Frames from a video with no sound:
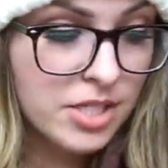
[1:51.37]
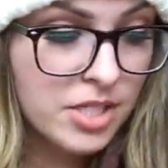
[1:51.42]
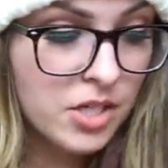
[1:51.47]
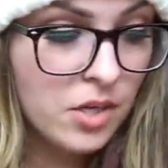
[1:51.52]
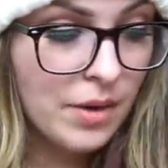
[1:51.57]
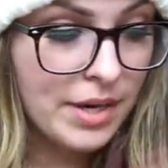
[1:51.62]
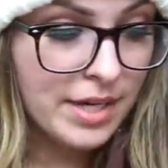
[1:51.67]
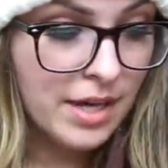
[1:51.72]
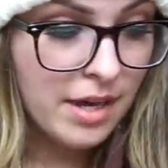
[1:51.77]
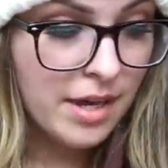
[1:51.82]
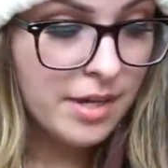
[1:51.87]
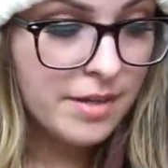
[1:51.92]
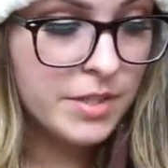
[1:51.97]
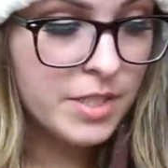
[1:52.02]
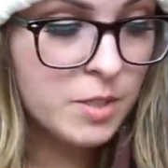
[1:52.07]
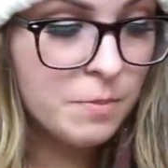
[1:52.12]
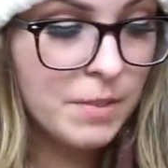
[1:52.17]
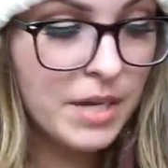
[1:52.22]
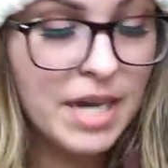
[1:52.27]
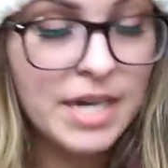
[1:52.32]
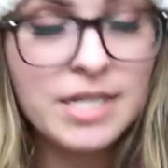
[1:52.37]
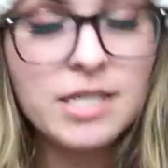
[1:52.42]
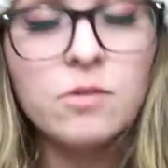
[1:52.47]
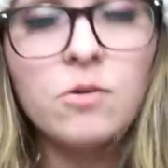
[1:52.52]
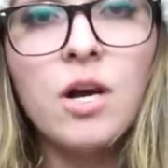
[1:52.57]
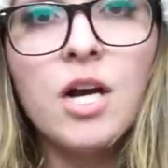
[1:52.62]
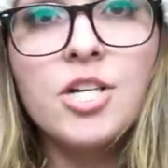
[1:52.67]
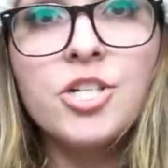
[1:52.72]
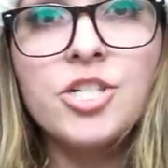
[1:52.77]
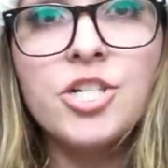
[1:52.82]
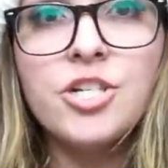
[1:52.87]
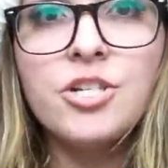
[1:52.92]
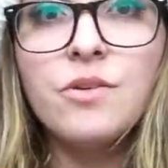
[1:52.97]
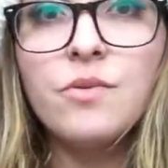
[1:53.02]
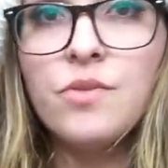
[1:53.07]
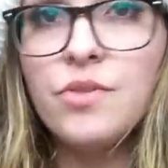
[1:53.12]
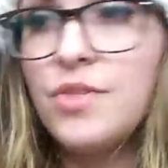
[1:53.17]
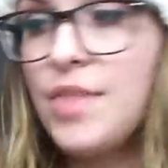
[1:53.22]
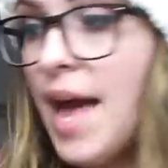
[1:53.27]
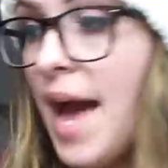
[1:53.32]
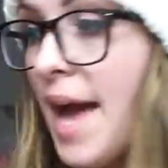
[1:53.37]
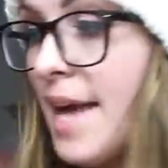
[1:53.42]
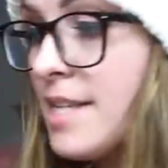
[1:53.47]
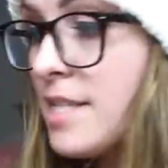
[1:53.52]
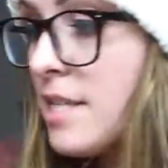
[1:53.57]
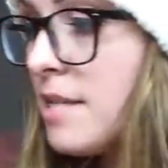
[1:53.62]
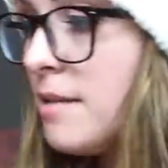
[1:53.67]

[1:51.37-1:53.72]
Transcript: So I got spaghetti squash to do that.